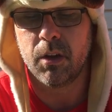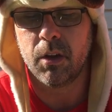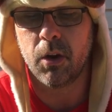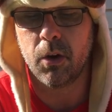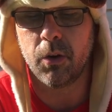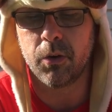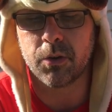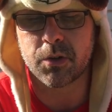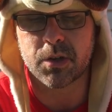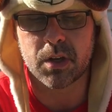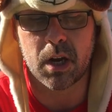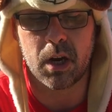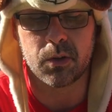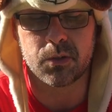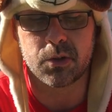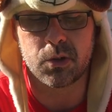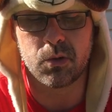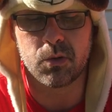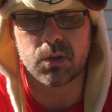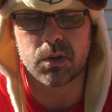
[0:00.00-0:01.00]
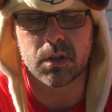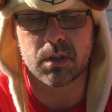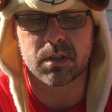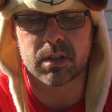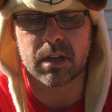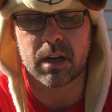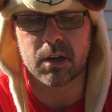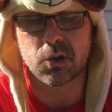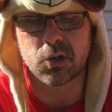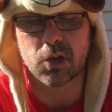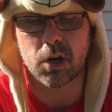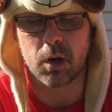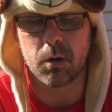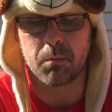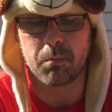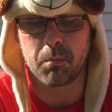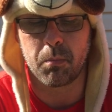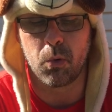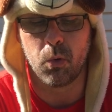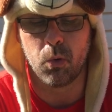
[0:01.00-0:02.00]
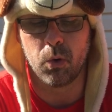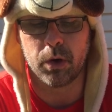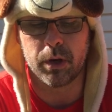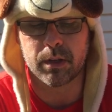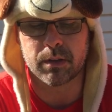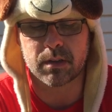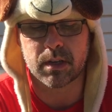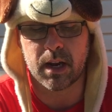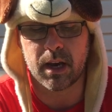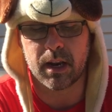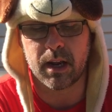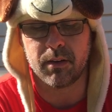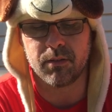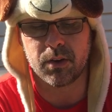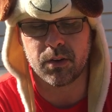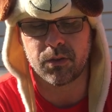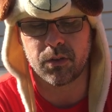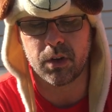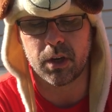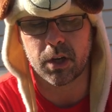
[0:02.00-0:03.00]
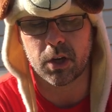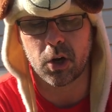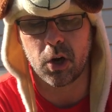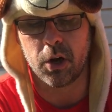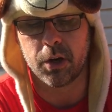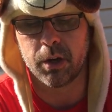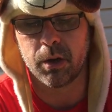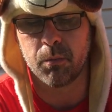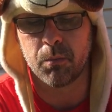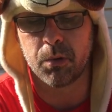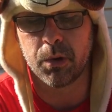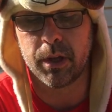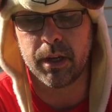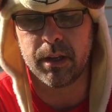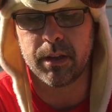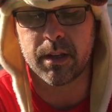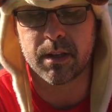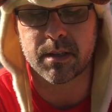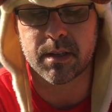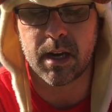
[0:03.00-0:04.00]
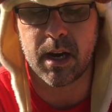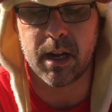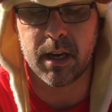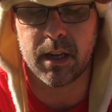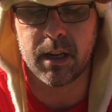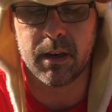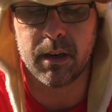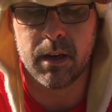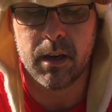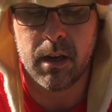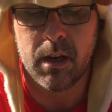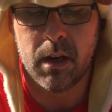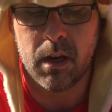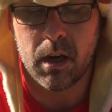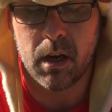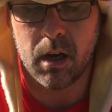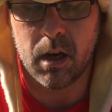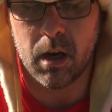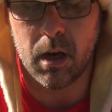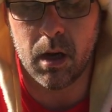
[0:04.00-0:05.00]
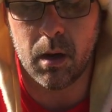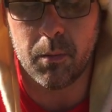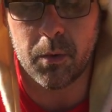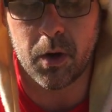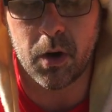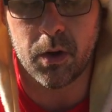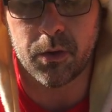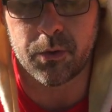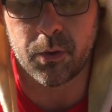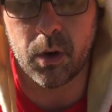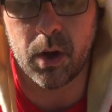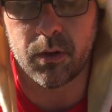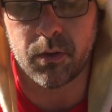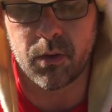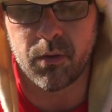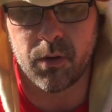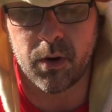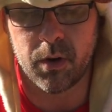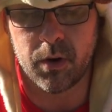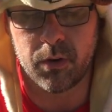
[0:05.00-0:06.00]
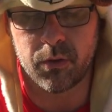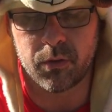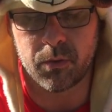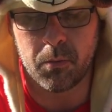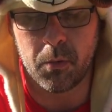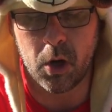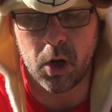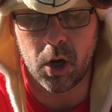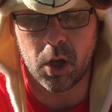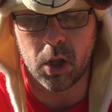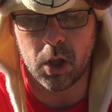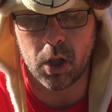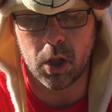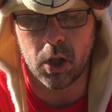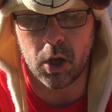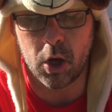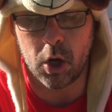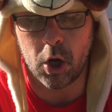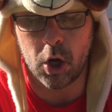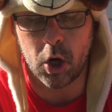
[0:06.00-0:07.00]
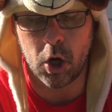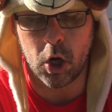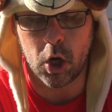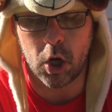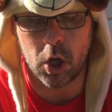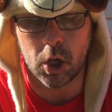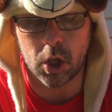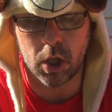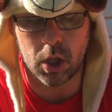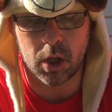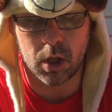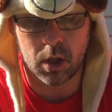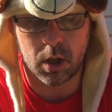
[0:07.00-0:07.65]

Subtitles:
you know, your scouts use it. It's got a sharp point, it's got obviously a cutting blade that's on it. It also has a very small awl